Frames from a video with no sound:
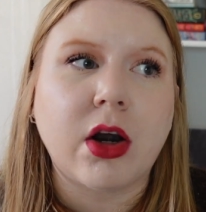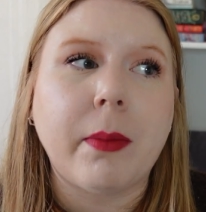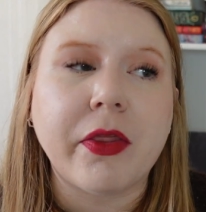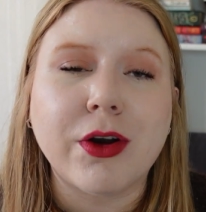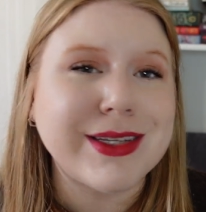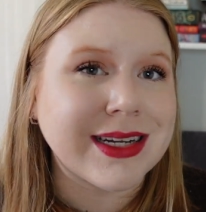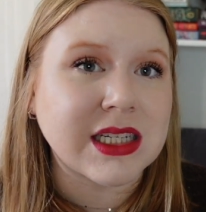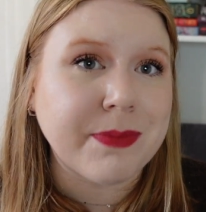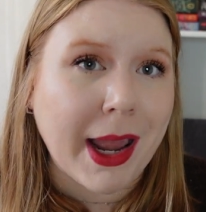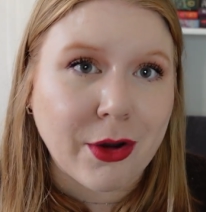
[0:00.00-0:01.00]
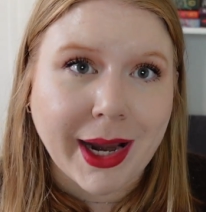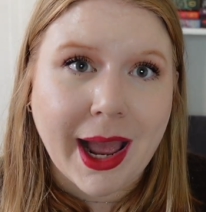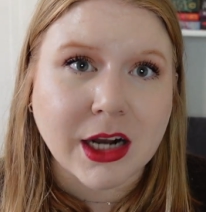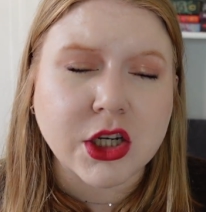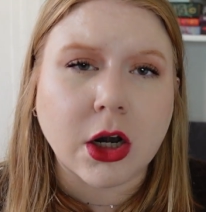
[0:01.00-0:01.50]
her mother is an aspiring
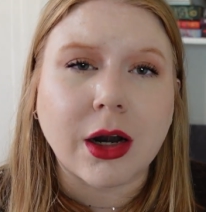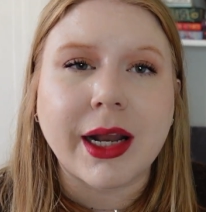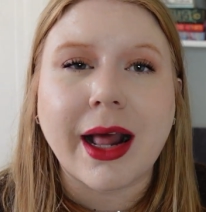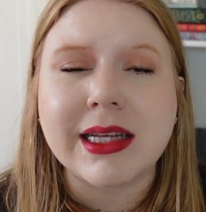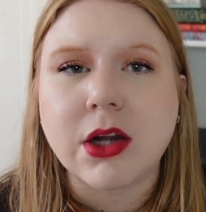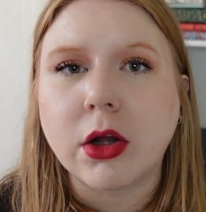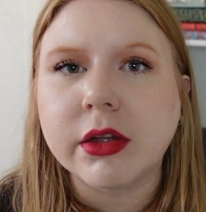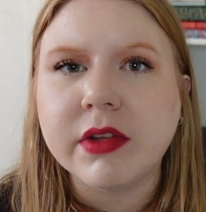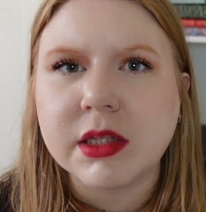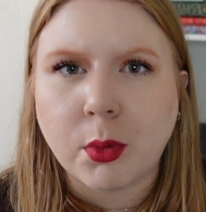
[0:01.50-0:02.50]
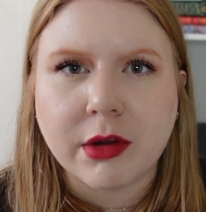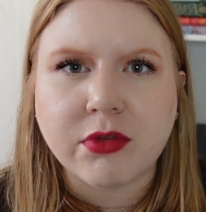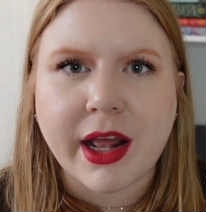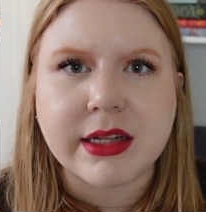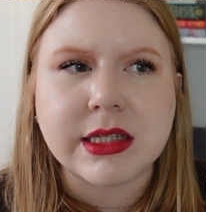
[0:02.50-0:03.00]
actor and has all of these
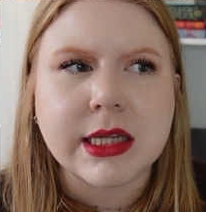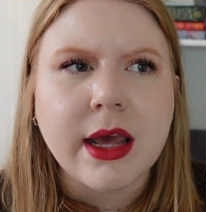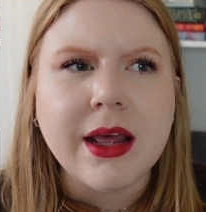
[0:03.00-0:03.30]
boyfriends